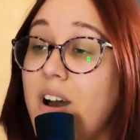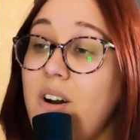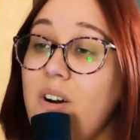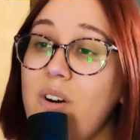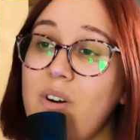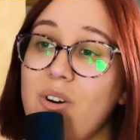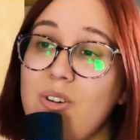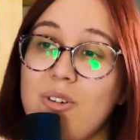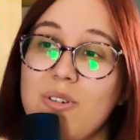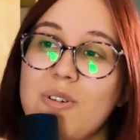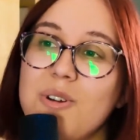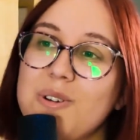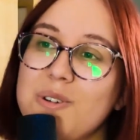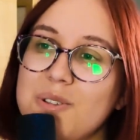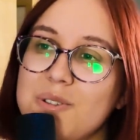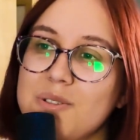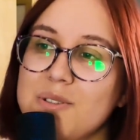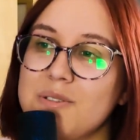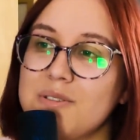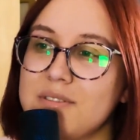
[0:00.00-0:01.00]

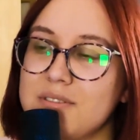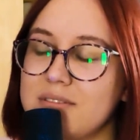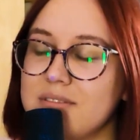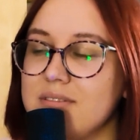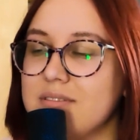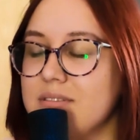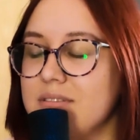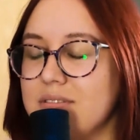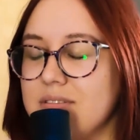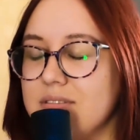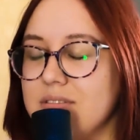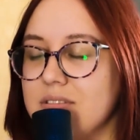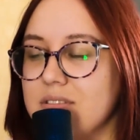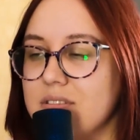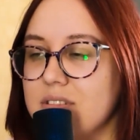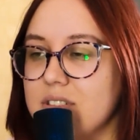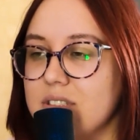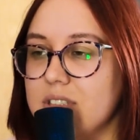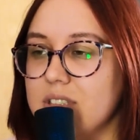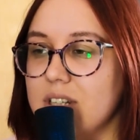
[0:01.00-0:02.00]
Oh,
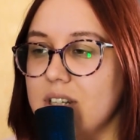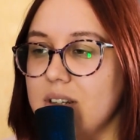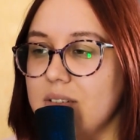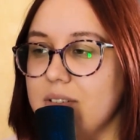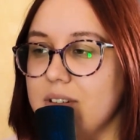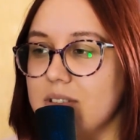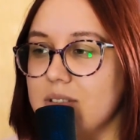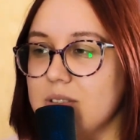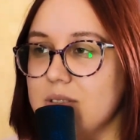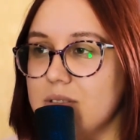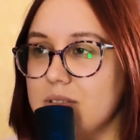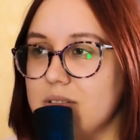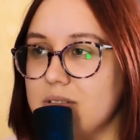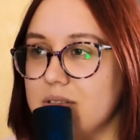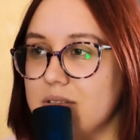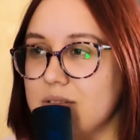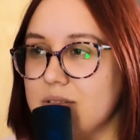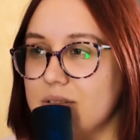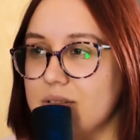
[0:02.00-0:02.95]
she gave her...